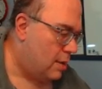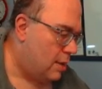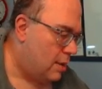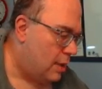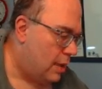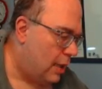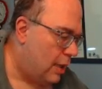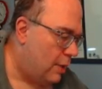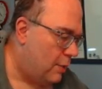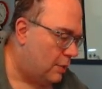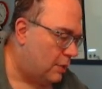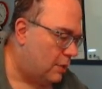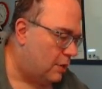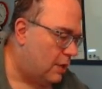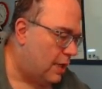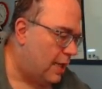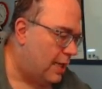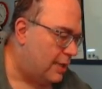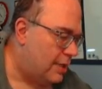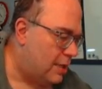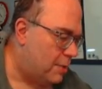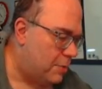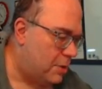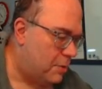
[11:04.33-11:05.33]
and I would
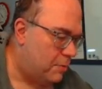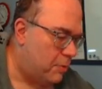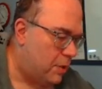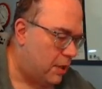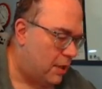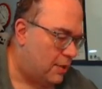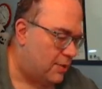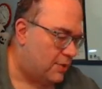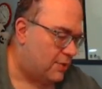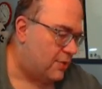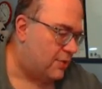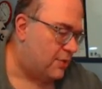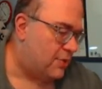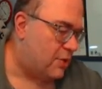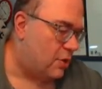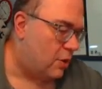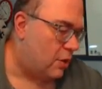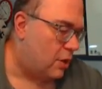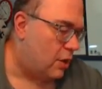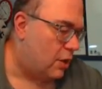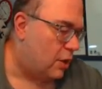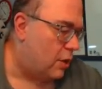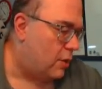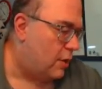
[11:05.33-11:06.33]
like them to bust. So I'm
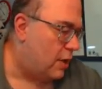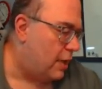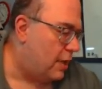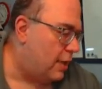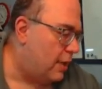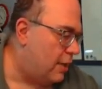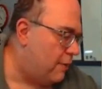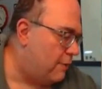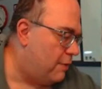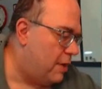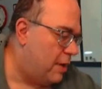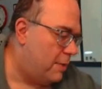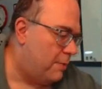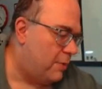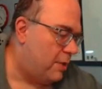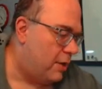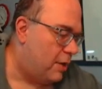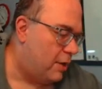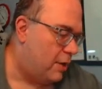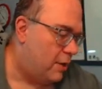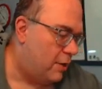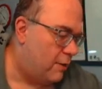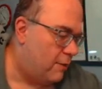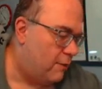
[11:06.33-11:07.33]
going to go ahead and give them
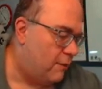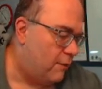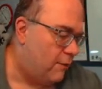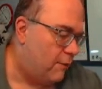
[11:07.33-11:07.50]
the